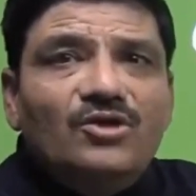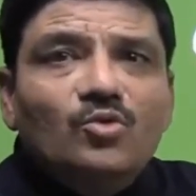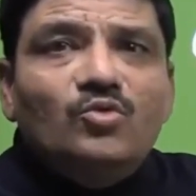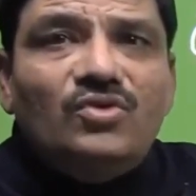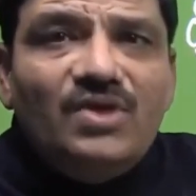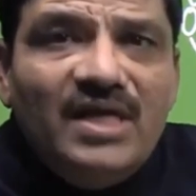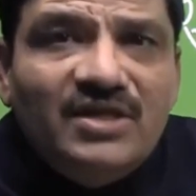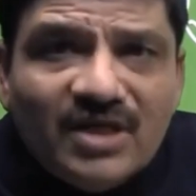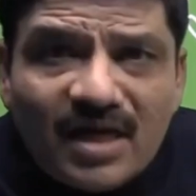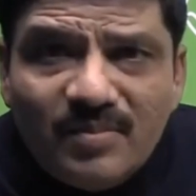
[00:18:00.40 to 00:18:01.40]
into
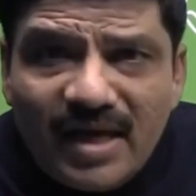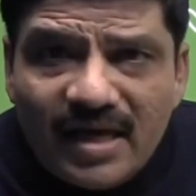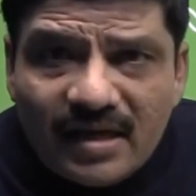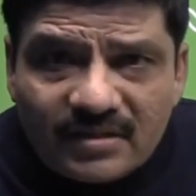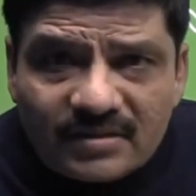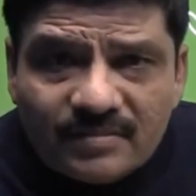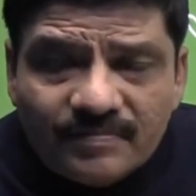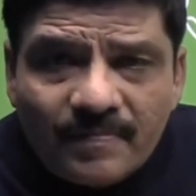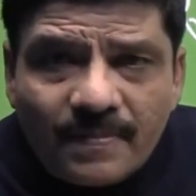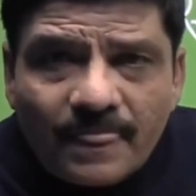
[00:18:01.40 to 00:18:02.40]
3 germ layers.
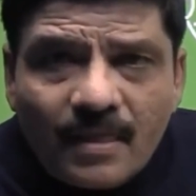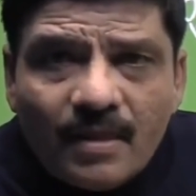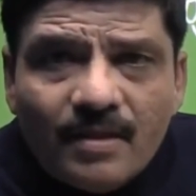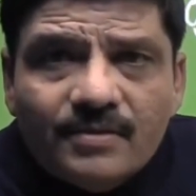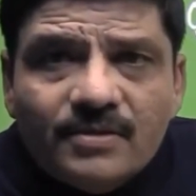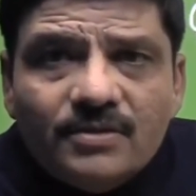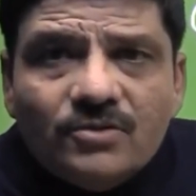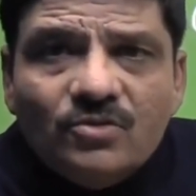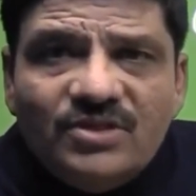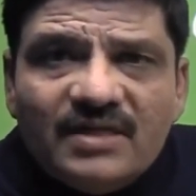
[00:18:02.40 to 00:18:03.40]

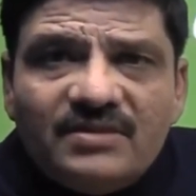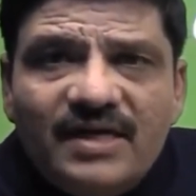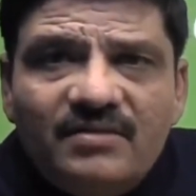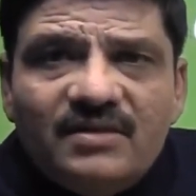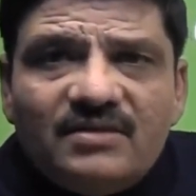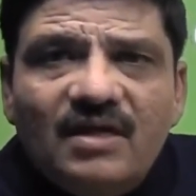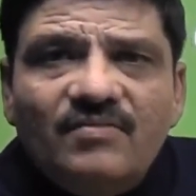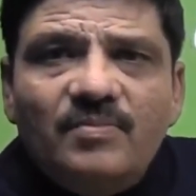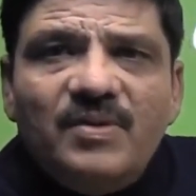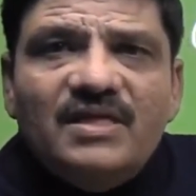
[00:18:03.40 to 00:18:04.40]
So just at this
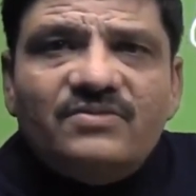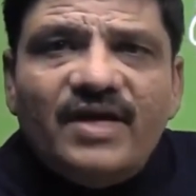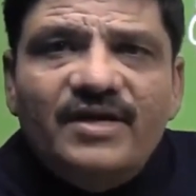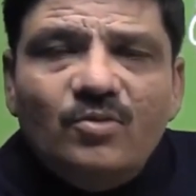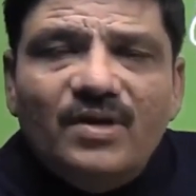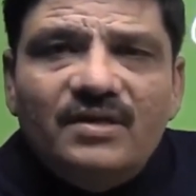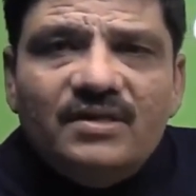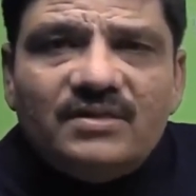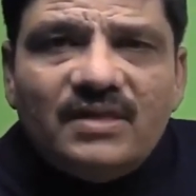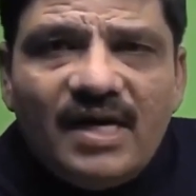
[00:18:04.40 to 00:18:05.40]
level, please try to
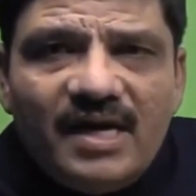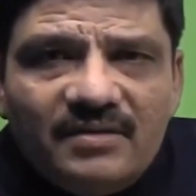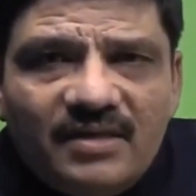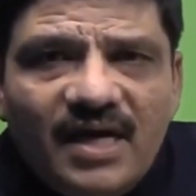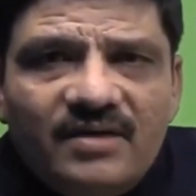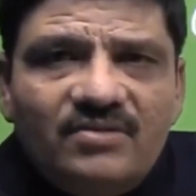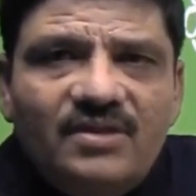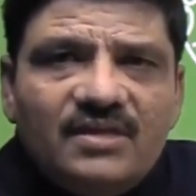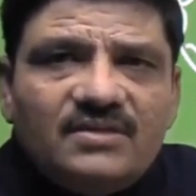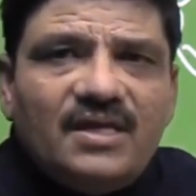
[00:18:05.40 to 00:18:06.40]
understand that
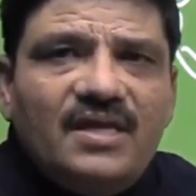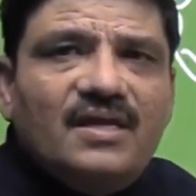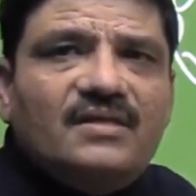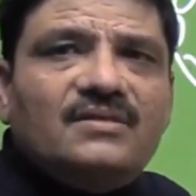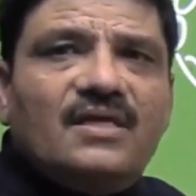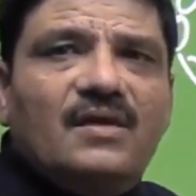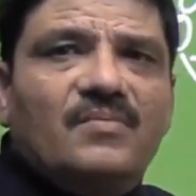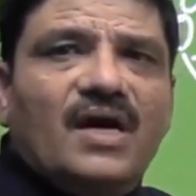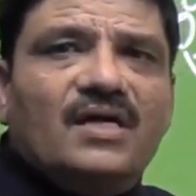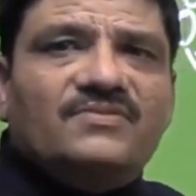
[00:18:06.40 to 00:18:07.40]
this inner cell
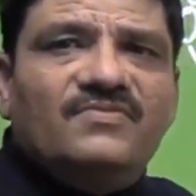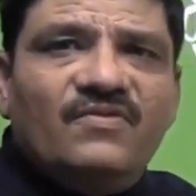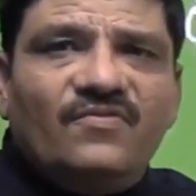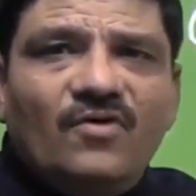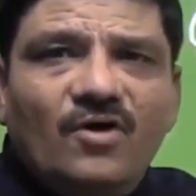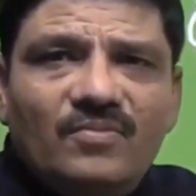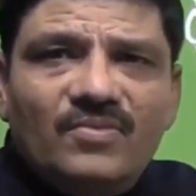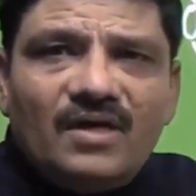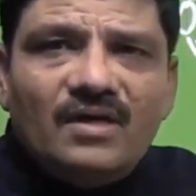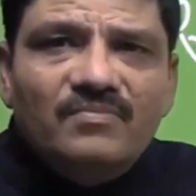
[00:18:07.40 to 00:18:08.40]
mass will
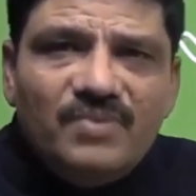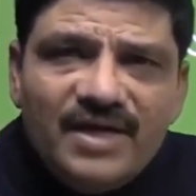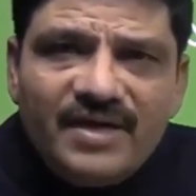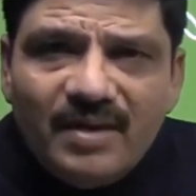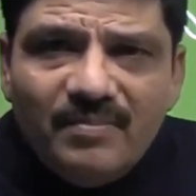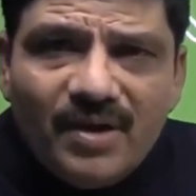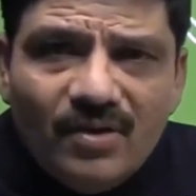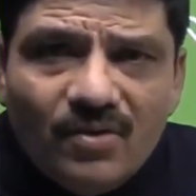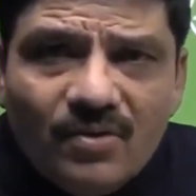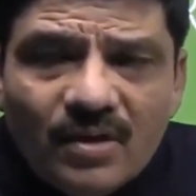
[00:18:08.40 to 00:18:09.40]
form the complete
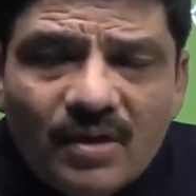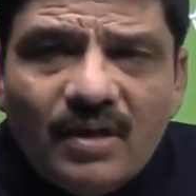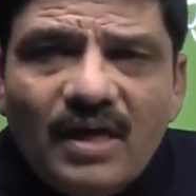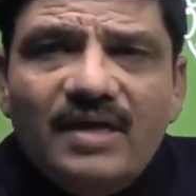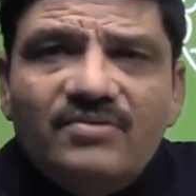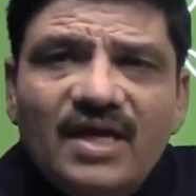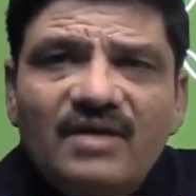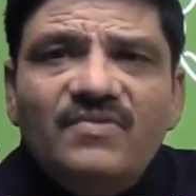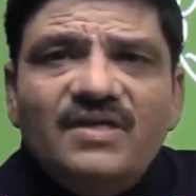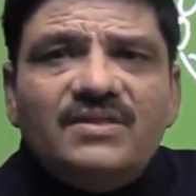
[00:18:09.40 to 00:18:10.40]
embryo. And
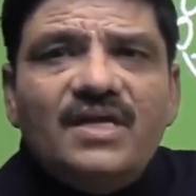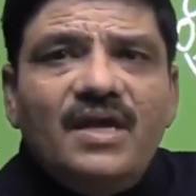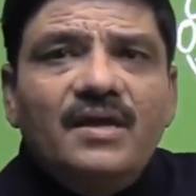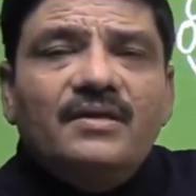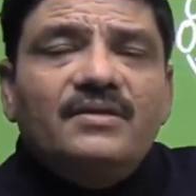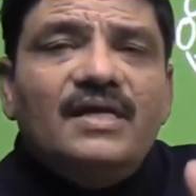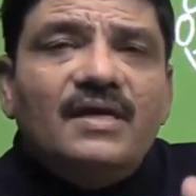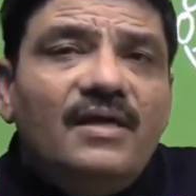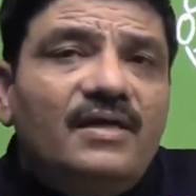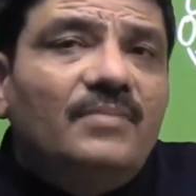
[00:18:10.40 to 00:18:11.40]
then we say that
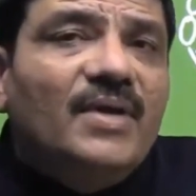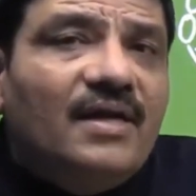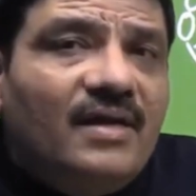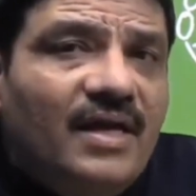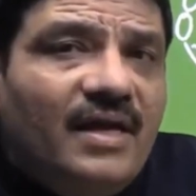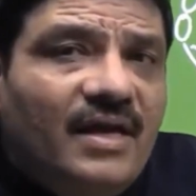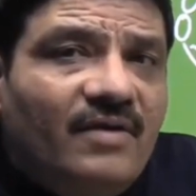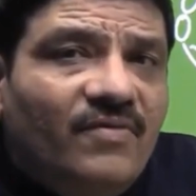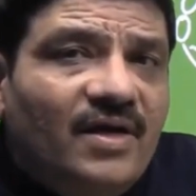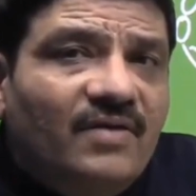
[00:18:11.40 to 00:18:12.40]
ultimately
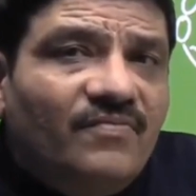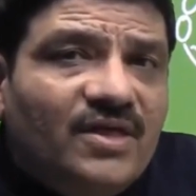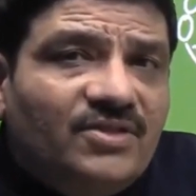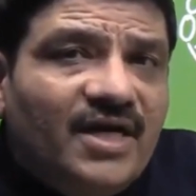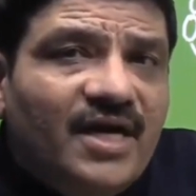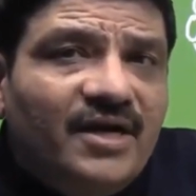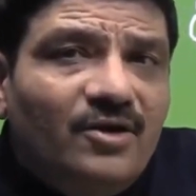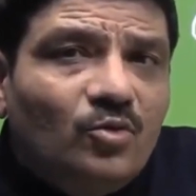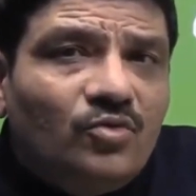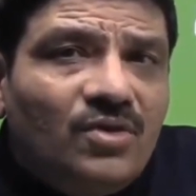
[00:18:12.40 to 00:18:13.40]
it will differentiate
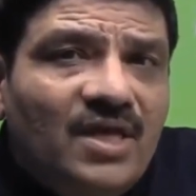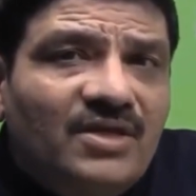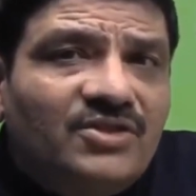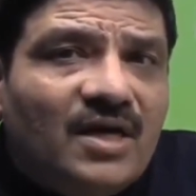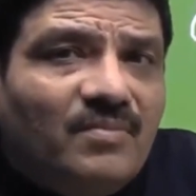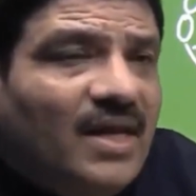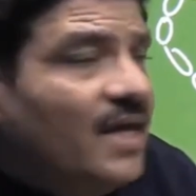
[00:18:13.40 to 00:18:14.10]
into 3 germ